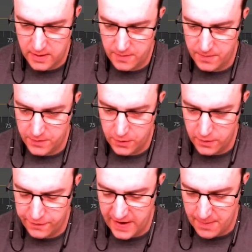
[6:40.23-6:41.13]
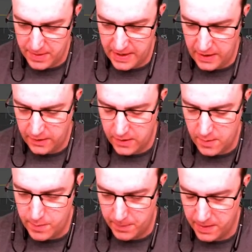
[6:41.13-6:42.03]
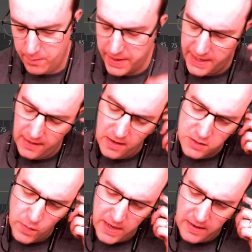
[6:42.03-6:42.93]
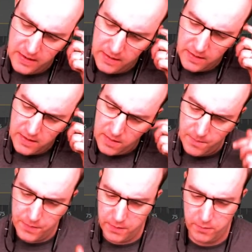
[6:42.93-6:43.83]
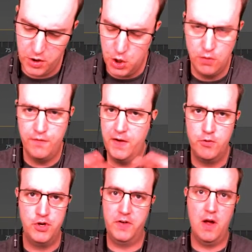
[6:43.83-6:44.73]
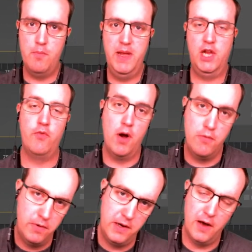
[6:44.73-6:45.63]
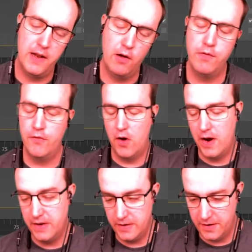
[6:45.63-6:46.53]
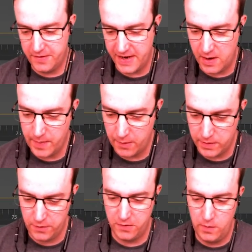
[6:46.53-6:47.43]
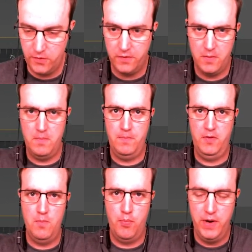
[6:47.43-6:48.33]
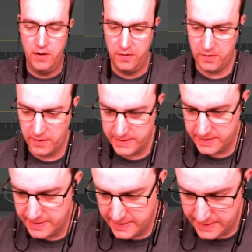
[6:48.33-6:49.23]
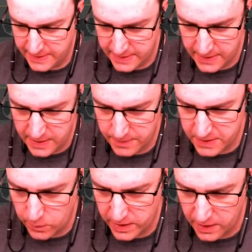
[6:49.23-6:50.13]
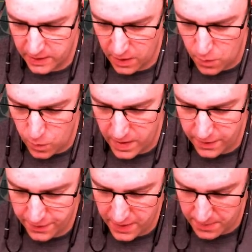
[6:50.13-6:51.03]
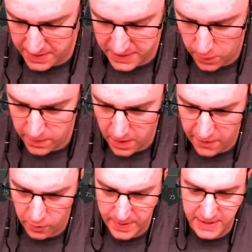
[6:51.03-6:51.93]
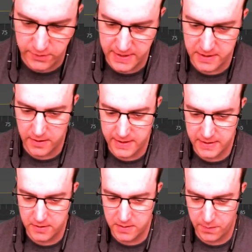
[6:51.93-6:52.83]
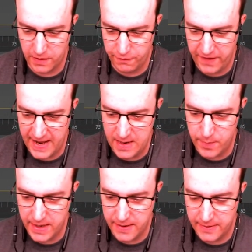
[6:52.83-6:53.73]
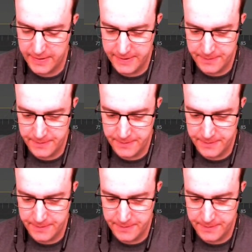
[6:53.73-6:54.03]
Took the family pumpkin picking last week. Huge field, you just go and pick your own, cut it off the vine and take it back with you. So we've got some pretty good size. So we're going to go with, let's go with 0.5 meter in size, so something fairly big.